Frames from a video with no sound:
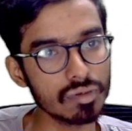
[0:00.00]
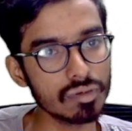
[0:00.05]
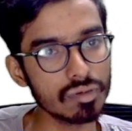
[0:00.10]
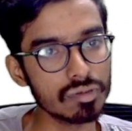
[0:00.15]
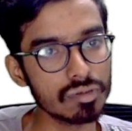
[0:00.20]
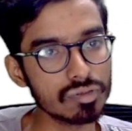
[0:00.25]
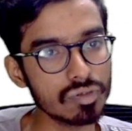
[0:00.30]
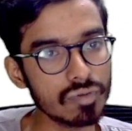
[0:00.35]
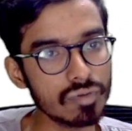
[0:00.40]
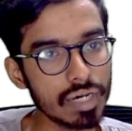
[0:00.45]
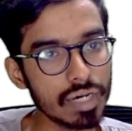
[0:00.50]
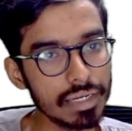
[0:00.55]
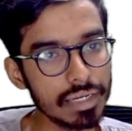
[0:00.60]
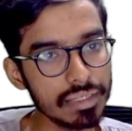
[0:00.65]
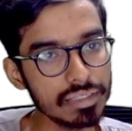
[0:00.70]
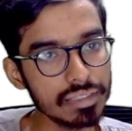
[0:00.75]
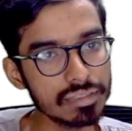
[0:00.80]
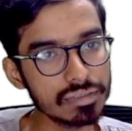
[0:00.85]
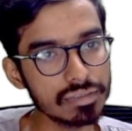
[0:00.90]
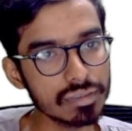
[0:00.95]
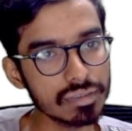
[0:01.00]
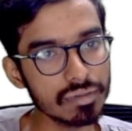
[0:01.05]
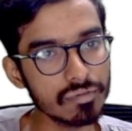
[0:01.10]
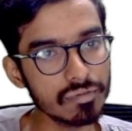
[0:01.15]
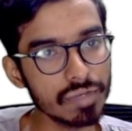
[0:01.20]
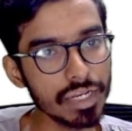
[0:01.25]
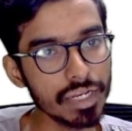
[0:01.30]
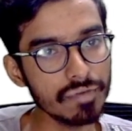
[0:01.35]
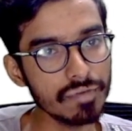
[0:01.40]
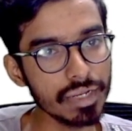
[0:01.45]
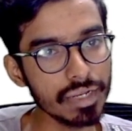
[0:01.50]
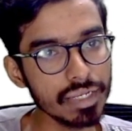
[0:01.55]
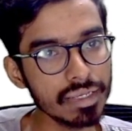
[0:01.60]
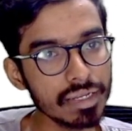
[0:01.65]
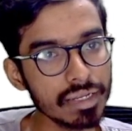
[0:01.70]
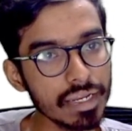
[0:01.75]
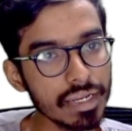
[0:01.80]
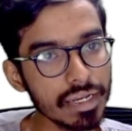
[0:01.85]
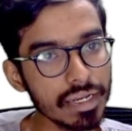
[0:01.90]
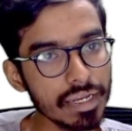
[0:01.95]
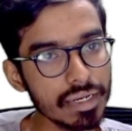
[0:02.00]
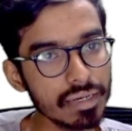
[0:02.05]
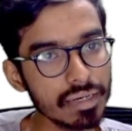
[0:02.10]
So what is, we need to find gradient.